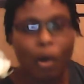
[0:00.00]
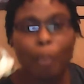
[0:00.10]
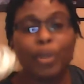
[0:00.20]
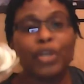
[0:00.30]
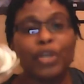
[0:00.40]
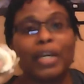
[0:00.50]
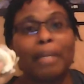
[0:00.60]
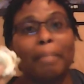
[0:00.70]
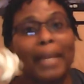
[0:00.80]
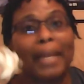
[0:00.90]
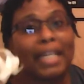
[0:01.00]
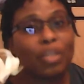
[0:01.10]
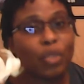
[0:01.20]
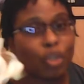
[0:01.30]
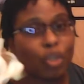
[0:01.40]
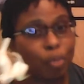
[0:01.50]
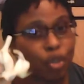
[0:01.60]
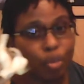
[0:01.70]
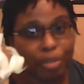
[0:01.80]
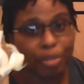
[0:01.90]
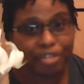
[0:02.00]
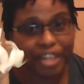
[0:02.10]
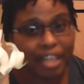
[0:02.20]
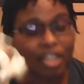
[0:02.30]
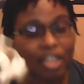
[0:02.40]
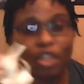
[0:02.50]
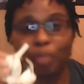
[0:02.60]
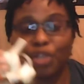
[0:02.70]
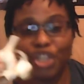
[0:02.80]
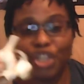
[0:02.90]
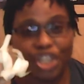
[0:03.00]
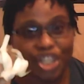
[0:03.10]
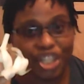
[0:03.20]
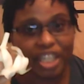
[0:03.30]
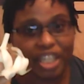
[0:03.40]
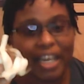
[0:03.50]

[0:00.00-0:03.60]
but you can blend it with some turmeric, some ginger,